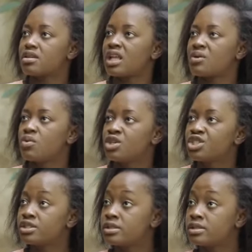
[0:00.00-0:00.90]
So that I will
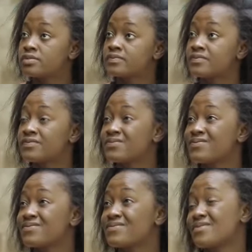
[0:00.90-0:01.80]
wash it.
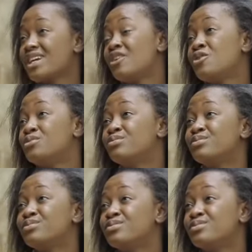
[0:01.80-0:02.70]
Mm-hmm. Ego,
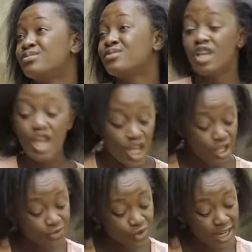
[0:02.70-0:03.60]

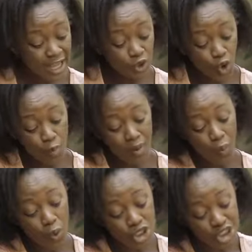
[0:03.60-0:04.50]
if you like, don't come
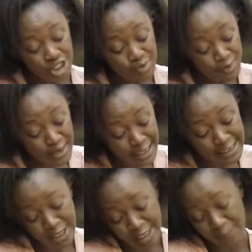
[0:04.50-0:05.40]
and wash this
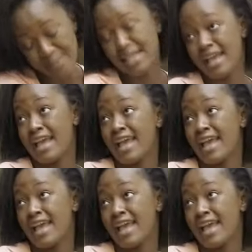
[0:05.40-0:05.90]
plate that you kept here.